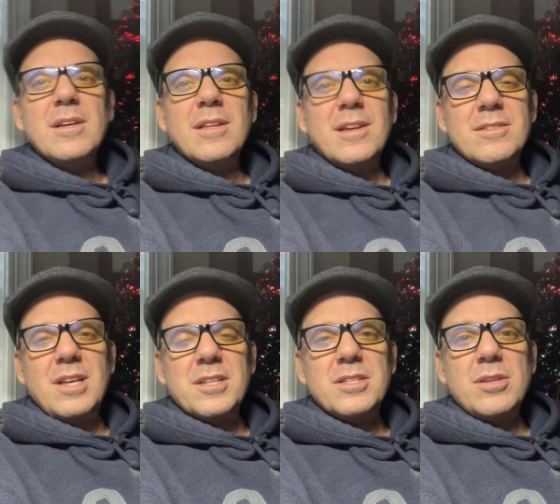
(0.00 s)
That's
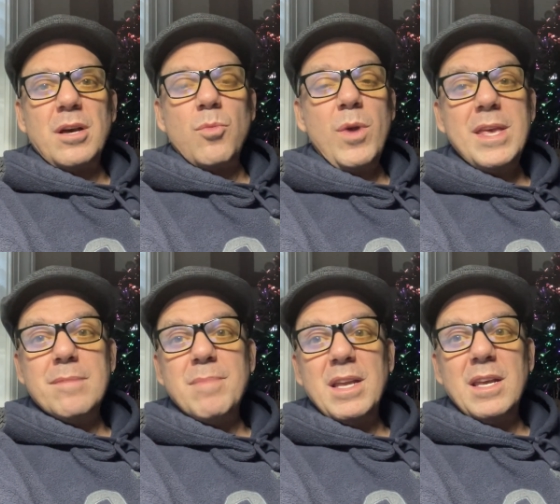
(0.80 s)
us. Uh, we,
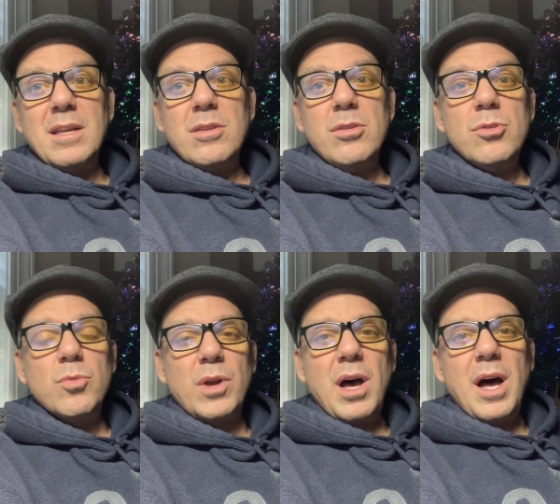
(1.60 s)
meaning
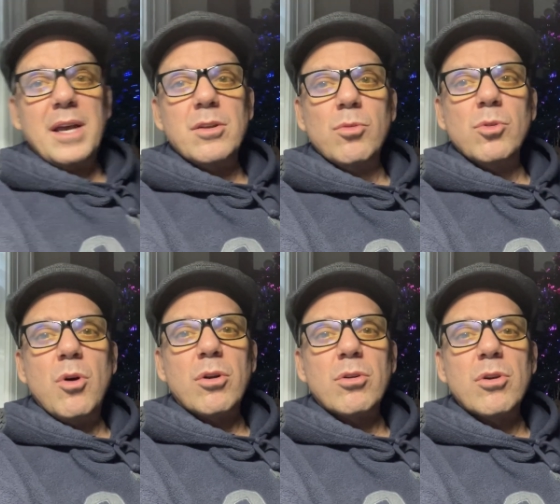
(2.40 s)
you and I, no
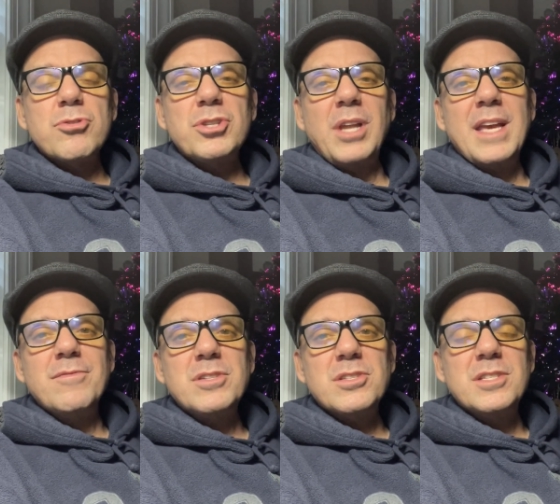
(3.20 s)
longer are slaves
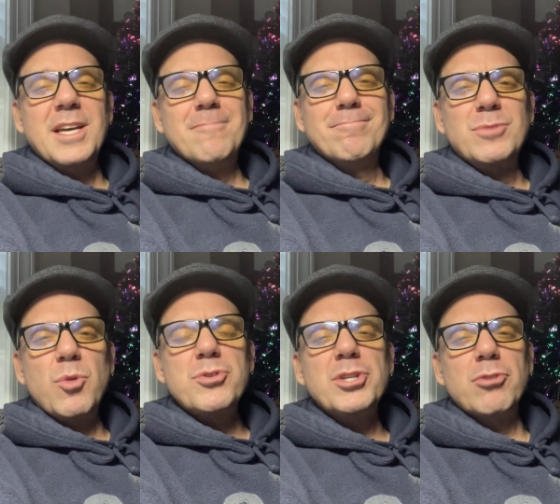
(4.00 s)
to sin, nor
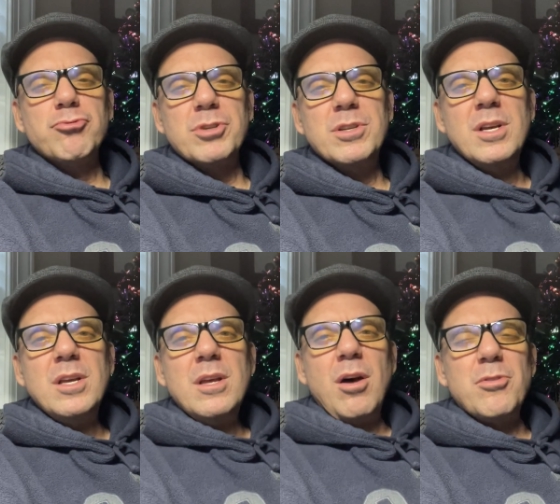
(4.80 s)
children
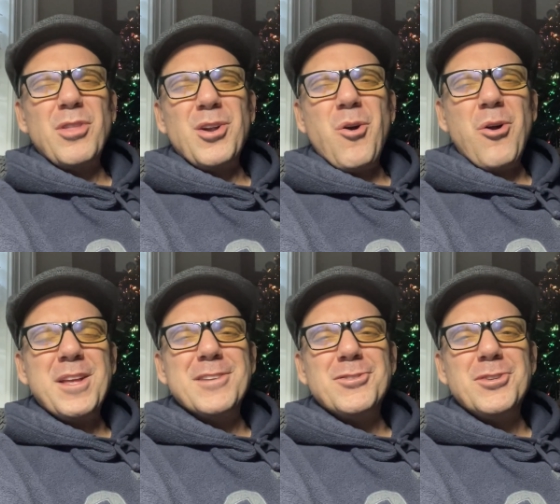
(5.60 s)
under the
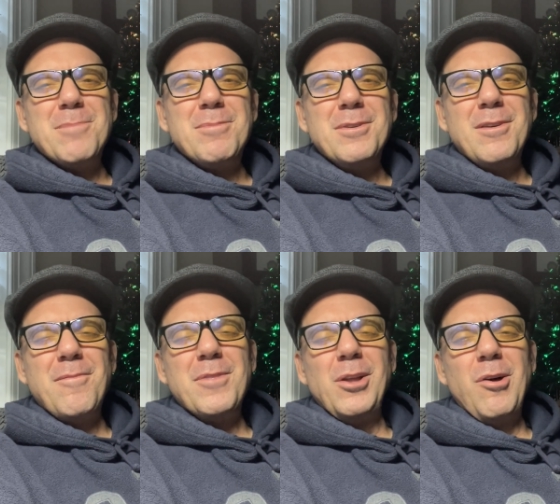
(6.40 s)
guardianship of
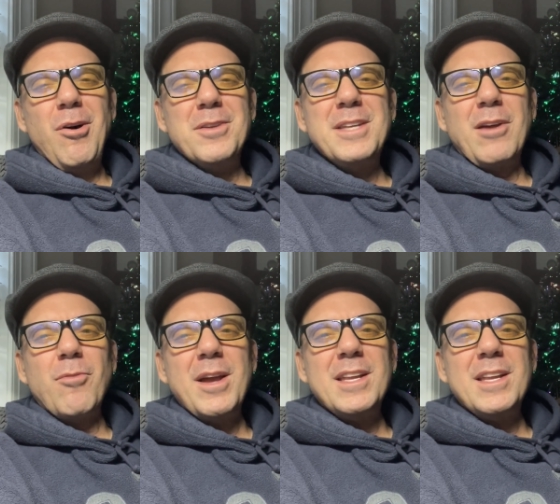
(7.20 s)
the law. Isn't that great?